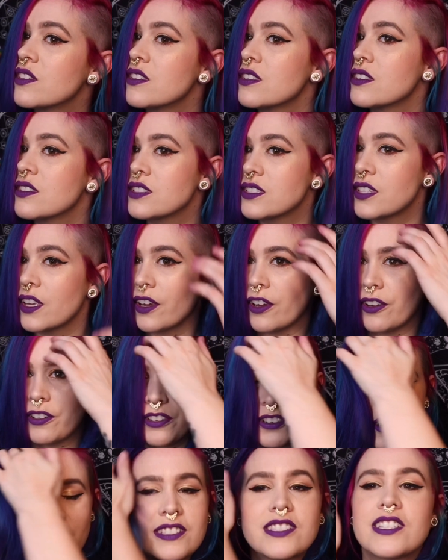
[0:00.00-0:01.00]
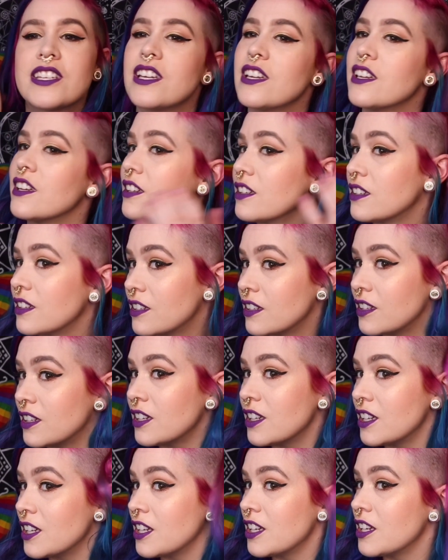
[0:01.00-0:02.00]
So you can see
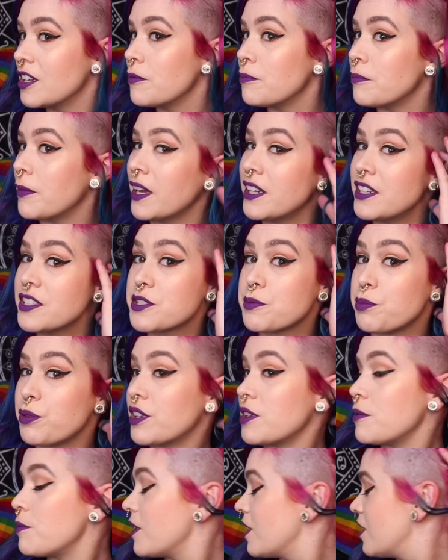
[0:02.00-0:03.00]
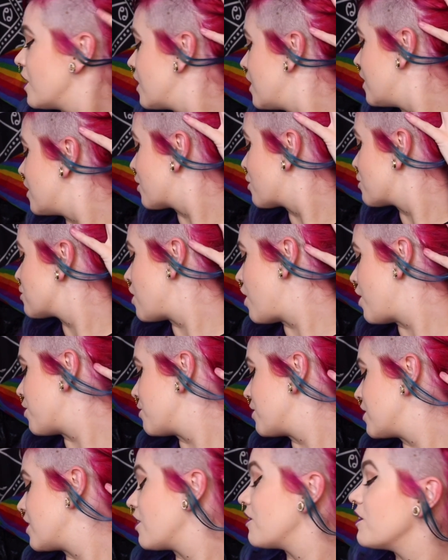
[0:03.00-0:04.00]
mine is pretty big and it goes all the
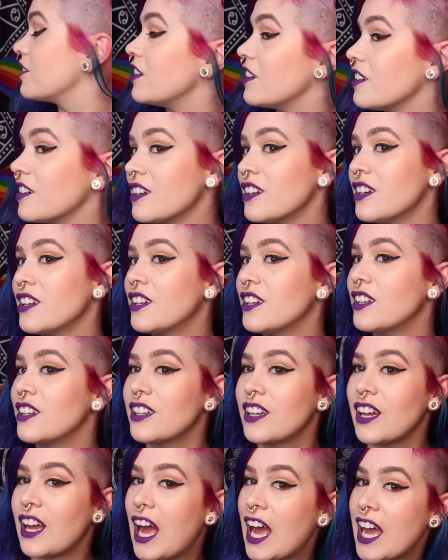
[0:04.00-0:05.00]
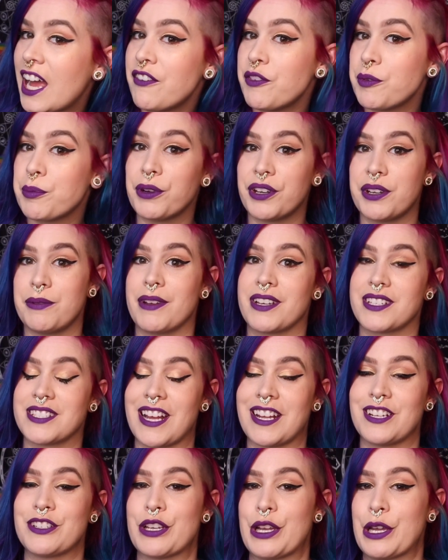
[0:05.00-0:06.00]
way down here. I have a pretty big
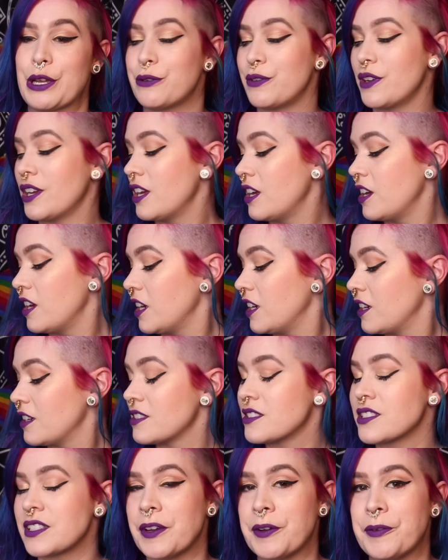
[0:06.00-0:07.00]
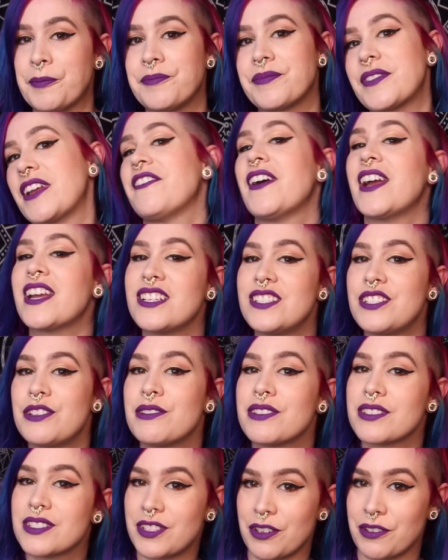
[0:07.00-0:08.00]
side shave, so if I can do
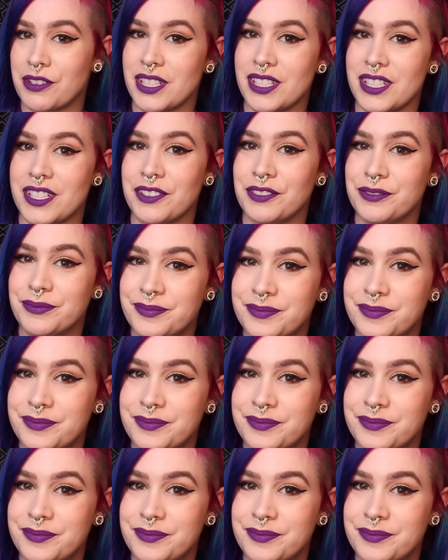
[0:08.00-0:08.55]
it, so can you.